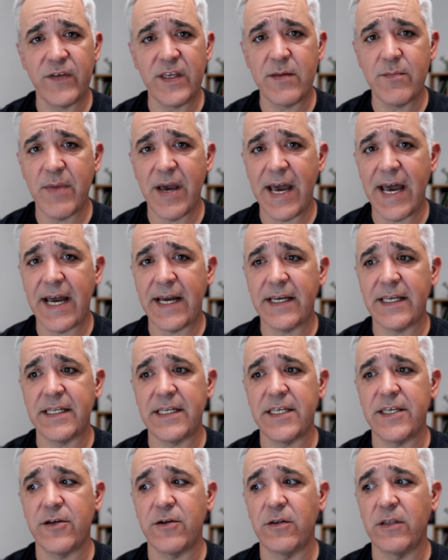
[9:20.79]
feedback
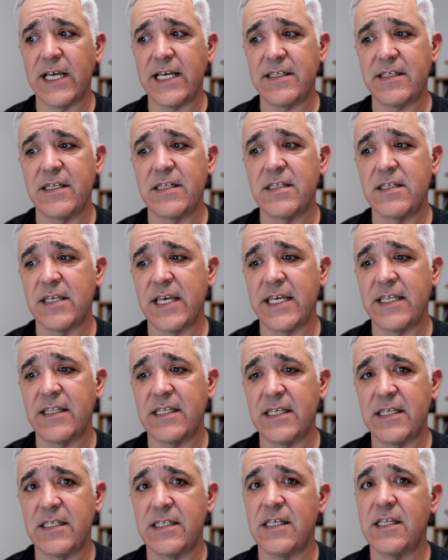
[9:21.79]
and hear lessons like
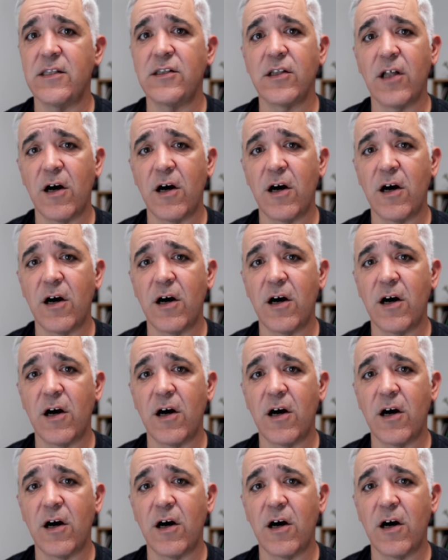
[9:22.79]
this in